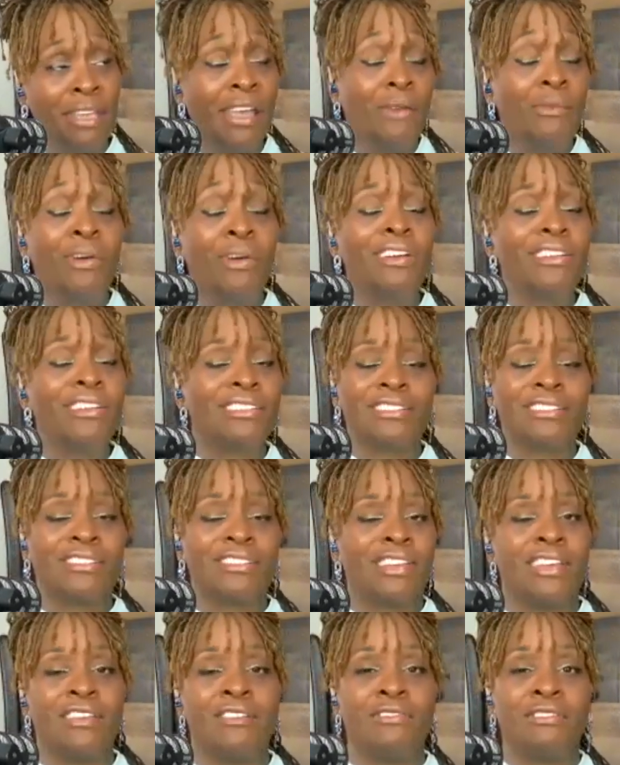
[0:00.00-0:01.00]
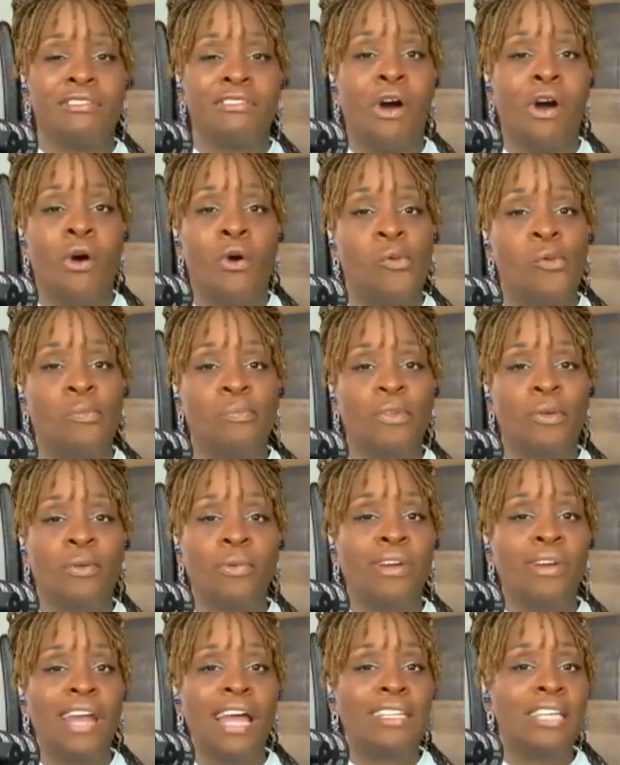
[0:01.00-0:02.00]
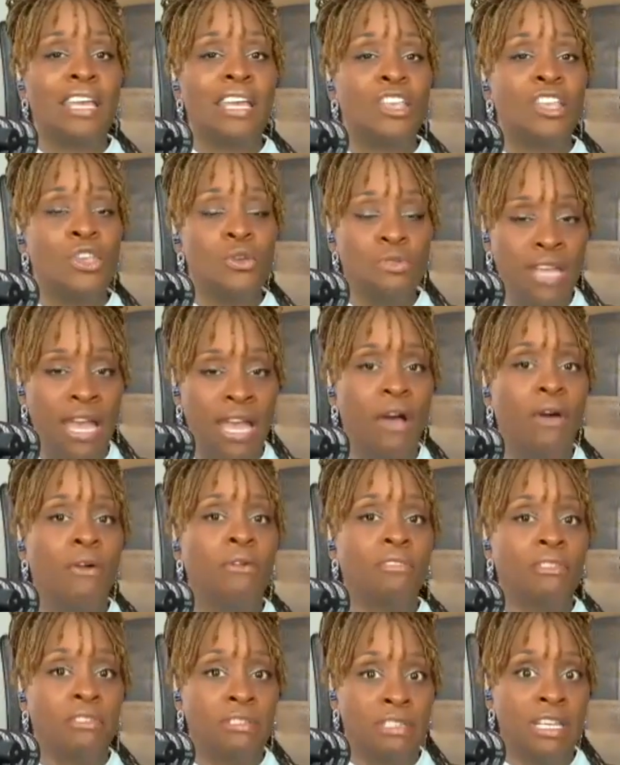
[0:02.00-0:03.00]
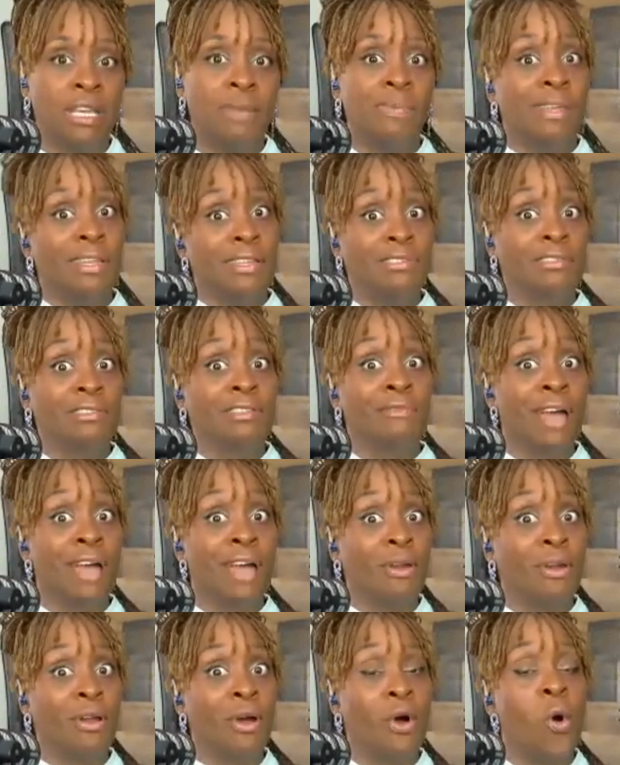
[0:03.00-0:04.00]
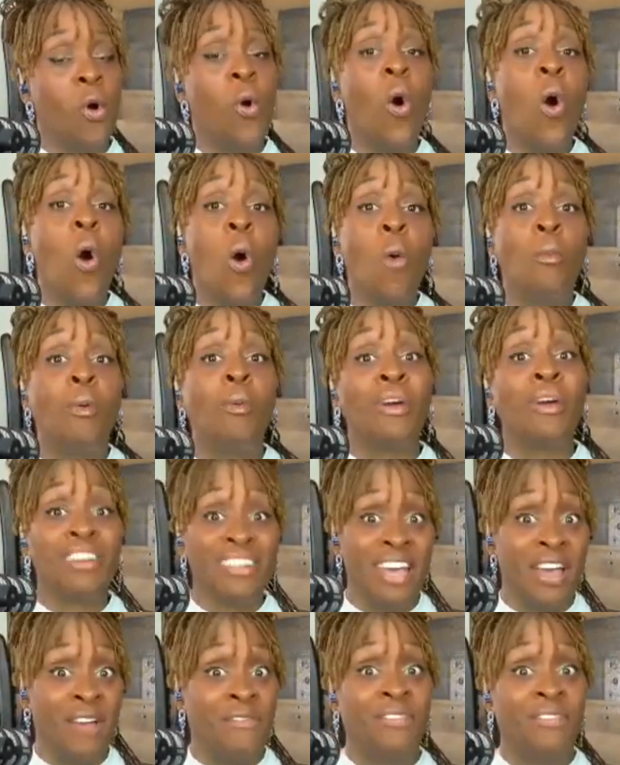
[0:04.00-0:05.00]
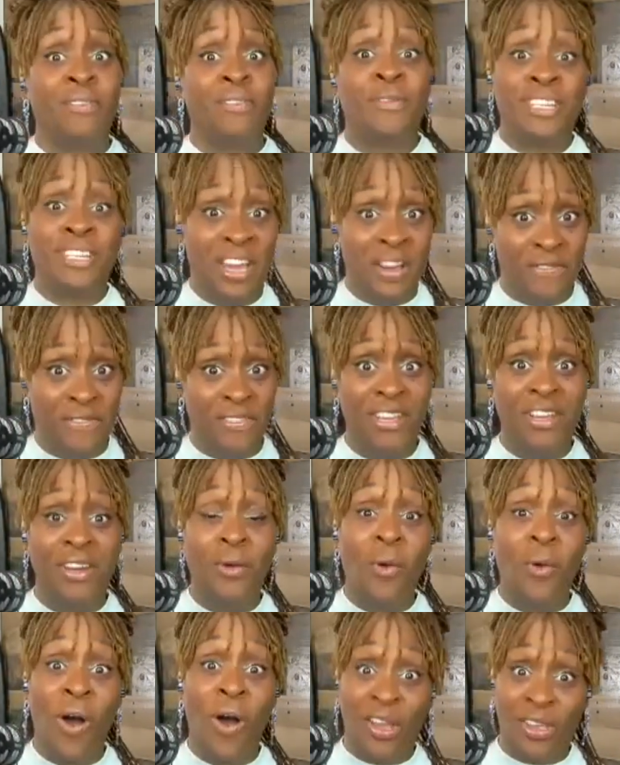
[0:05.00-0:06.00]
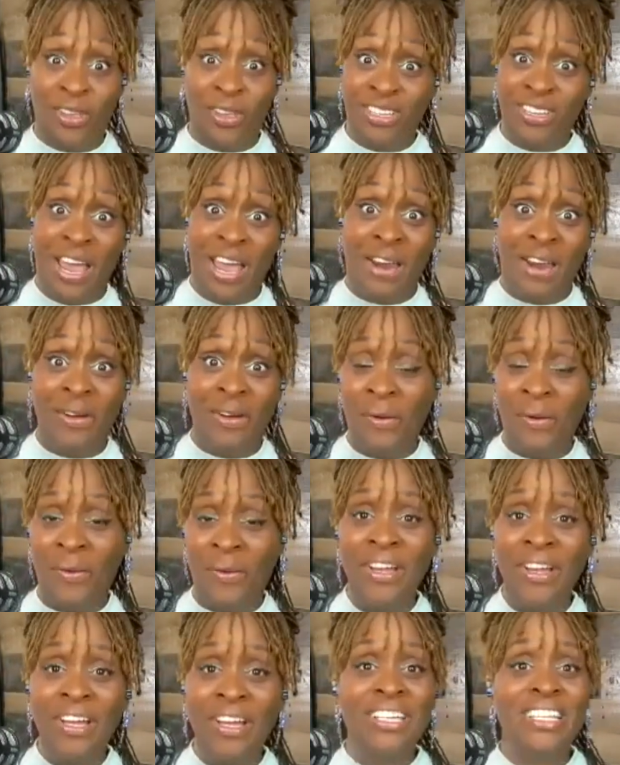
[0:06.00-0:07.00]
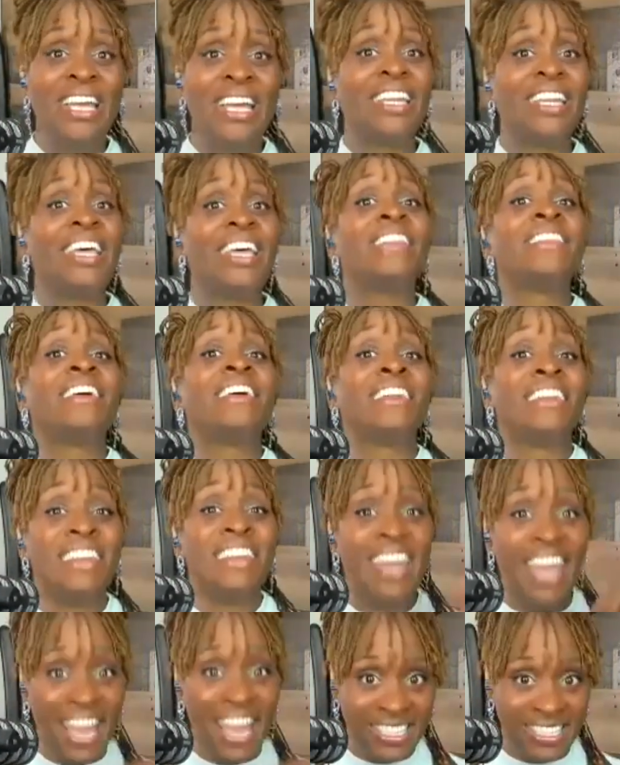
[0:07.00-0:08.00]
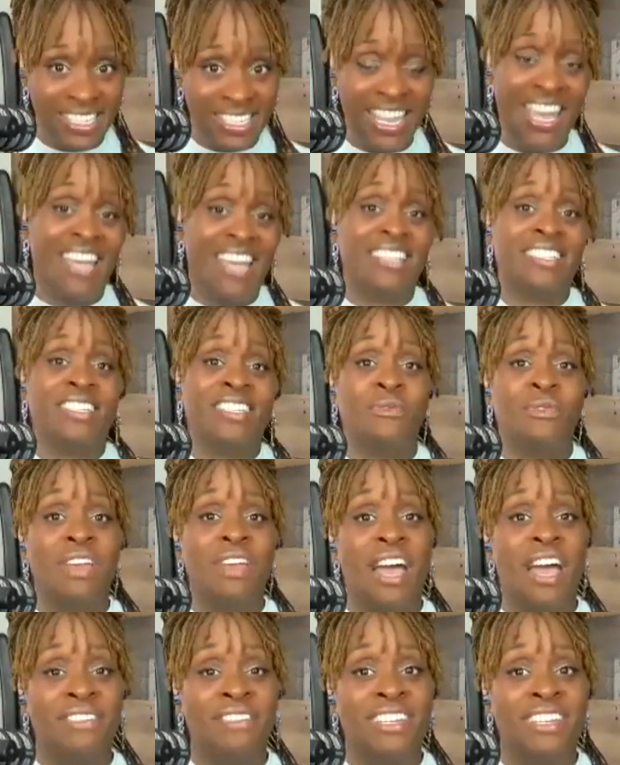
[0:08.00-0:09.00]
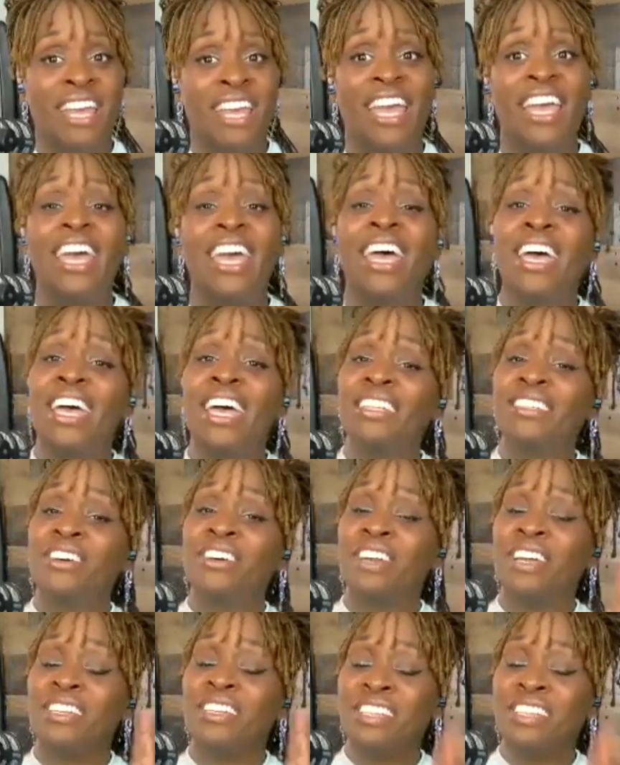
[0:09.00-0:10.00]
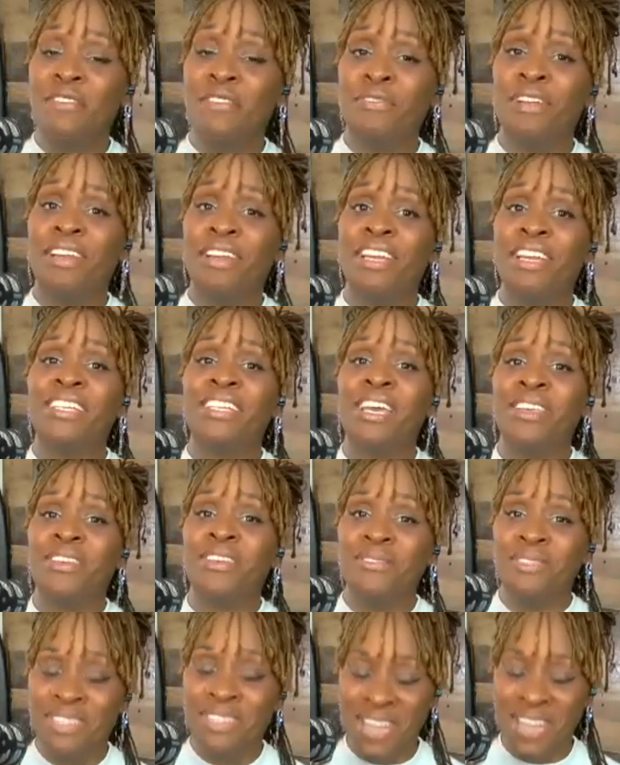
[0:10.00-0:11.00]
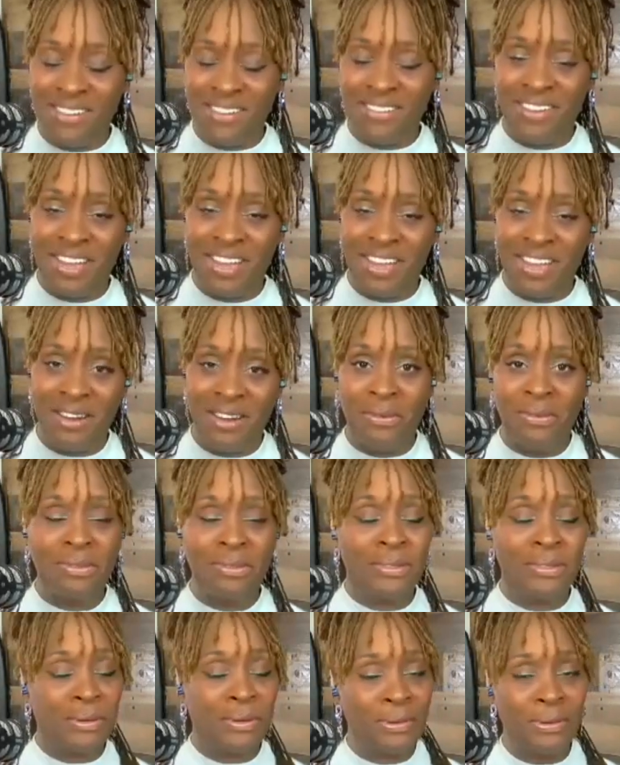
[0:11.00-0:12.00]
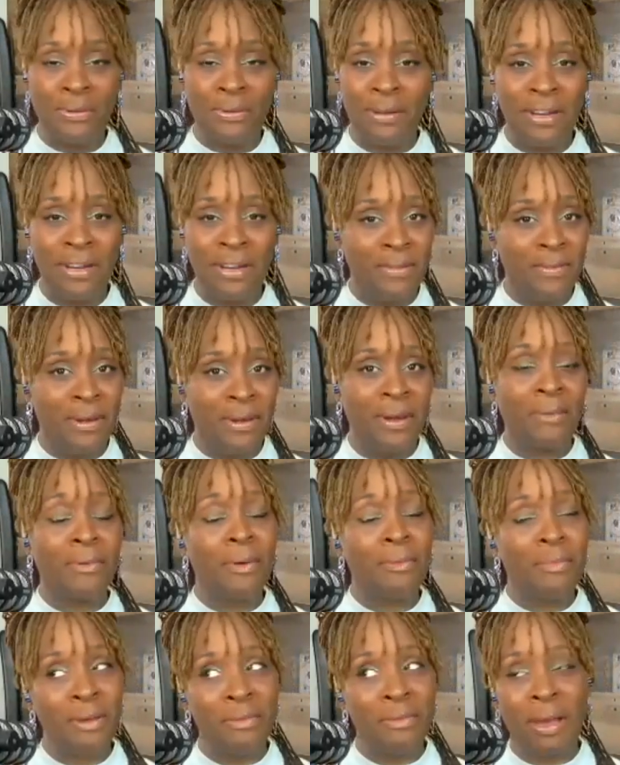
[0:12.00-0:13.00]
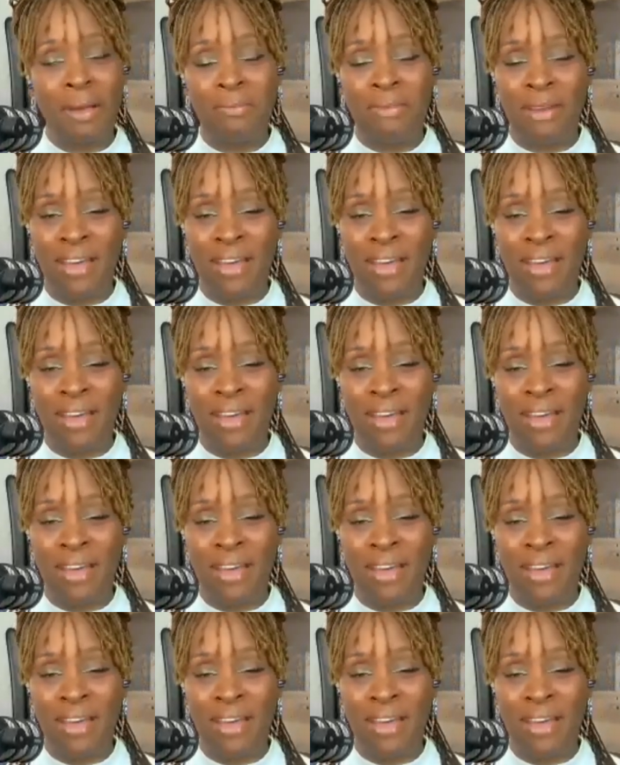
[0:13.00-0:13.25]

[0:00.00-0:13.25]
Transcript: we're going to just take you to the hole. We're not taking you down deep into the rabbit hole, but we're definitely going to walk you to that hole. And then the next guest that we have today is going to definitely take you down that hole. Don't go anywhere. We'll be right